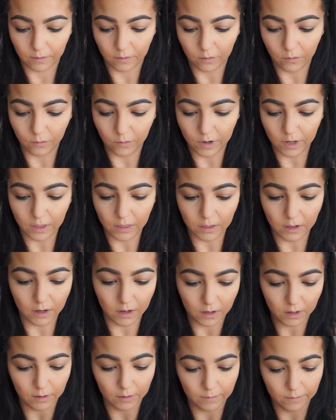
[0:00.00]
with
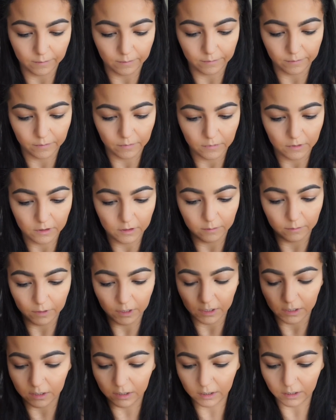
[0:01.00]
some
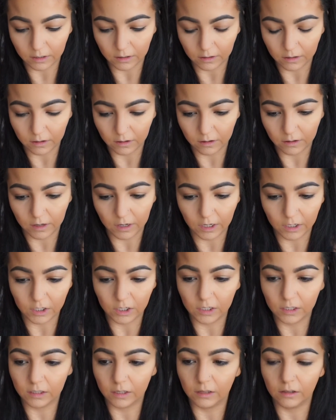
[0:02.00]
concealer and
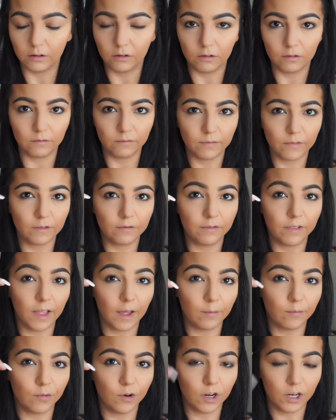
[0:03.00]
just a little
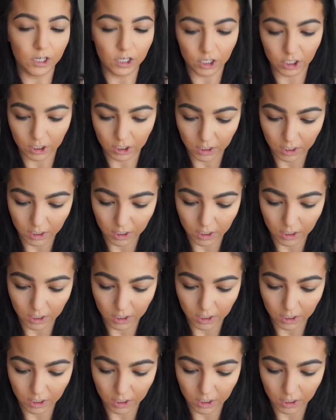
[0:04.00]
flat brush,